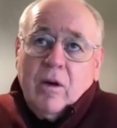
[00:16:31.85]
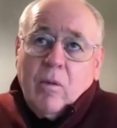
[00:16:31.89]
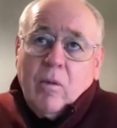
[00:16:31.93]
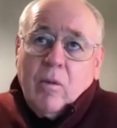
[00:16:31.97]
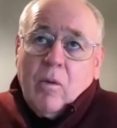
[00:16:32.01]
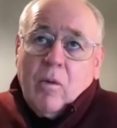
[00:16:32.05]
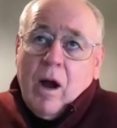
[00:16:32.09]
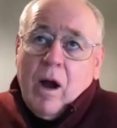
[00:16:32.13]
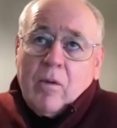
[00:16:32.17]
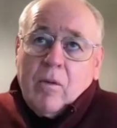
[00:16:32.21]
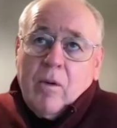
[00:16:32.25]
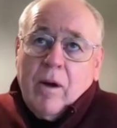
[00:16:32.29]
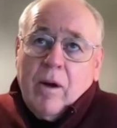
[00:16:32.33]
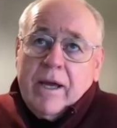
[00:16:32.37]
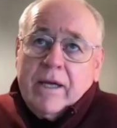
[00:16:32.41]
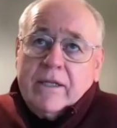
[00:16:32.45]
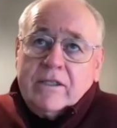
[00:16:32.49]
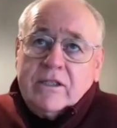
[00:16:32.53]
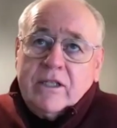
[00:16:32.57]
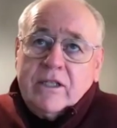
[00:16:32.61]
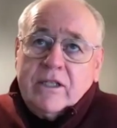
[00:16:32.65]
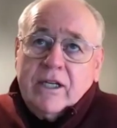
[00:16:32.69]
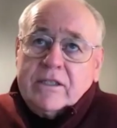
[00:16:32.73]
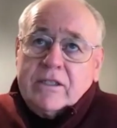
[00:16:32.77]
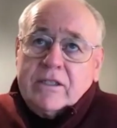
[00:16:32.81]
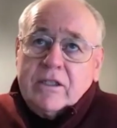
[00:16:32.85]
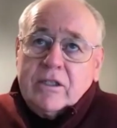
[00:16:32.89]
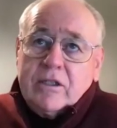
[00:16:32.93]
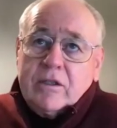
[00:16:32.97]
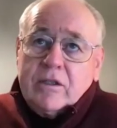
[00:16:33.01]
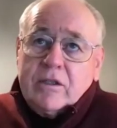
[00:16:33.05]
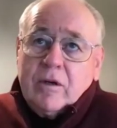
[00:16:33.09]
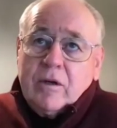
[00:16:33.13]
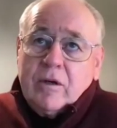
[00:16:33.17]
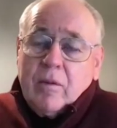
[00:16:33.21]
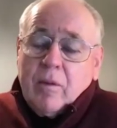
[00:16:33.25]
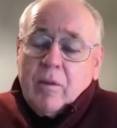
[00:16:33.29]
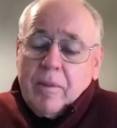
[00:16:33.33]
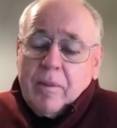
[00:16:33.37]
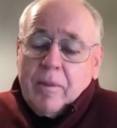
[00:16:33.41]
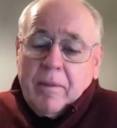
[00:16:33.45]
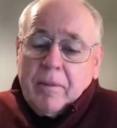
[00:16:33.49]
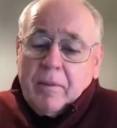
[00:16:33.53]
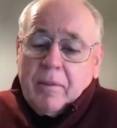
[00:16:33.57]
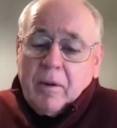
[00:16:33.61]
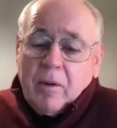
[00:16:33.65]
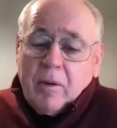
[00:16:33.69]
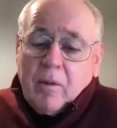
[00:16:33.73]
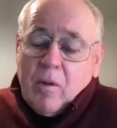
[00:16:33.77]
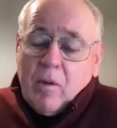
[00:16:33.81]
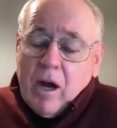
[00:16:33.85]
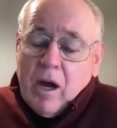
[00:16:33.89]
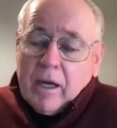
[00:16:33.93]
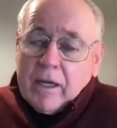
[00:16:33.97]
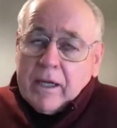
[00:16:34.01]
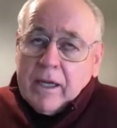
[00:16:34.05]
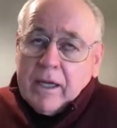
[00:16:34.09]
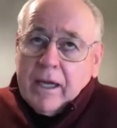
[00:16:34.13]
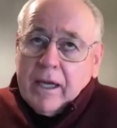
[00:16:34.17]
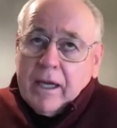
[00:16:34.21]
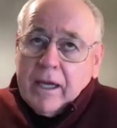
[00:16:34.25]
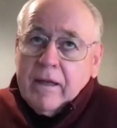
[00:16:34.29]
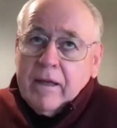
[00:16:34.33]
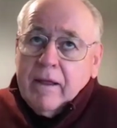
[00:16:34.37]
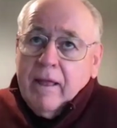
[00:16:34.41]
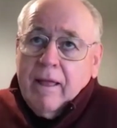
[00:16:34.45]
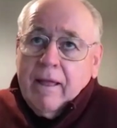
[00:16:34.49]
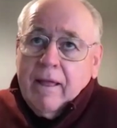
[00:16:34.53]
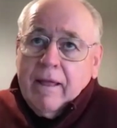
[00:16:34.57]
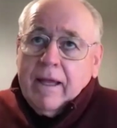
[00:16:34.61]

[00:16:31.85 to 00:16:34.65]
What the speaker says: walkway adjacent to it where people are walking.